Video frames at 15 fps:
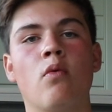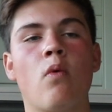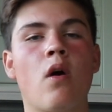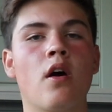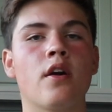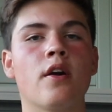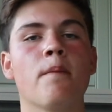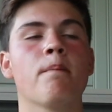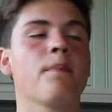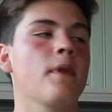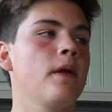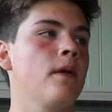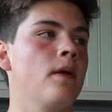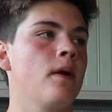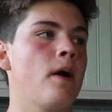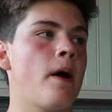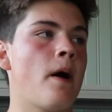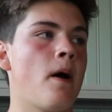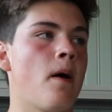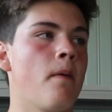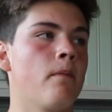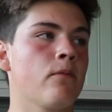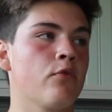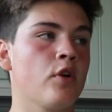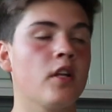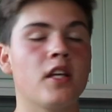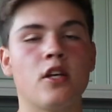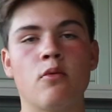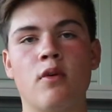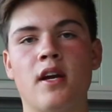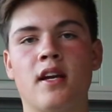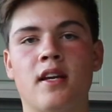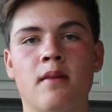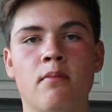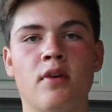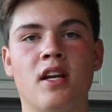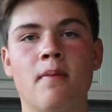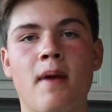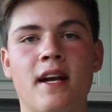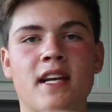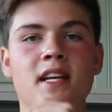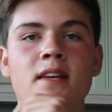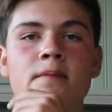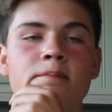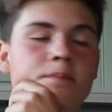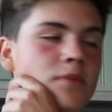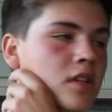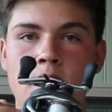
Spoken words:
of water really quick and bring it back in.